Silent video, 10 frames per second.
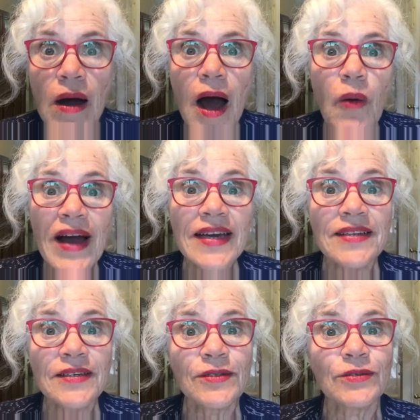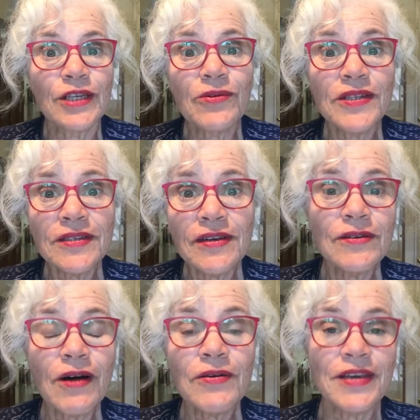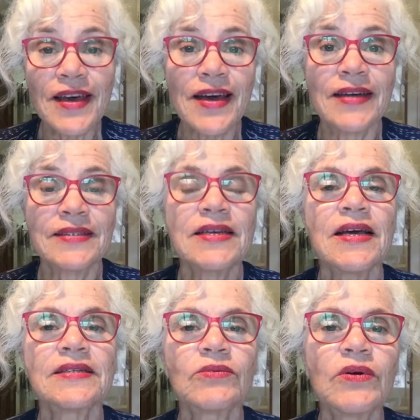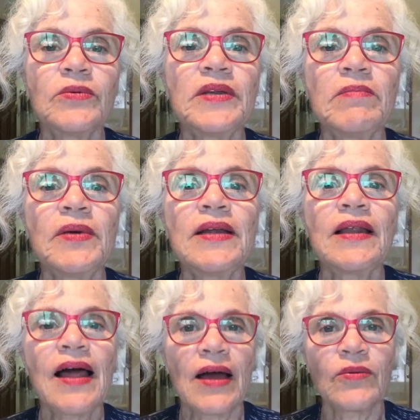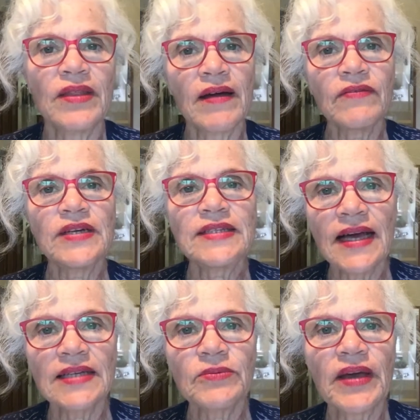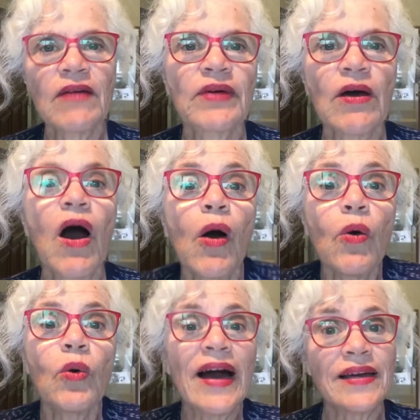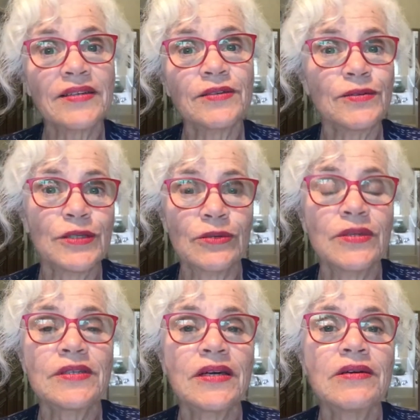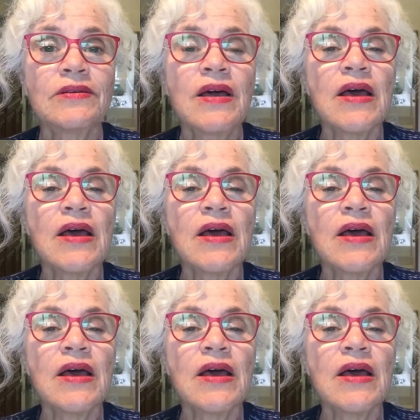Oh, I get to do so-and-so. Oh, yes. So what would it be like with every task we have? We go, oh, I get to do so-and-so.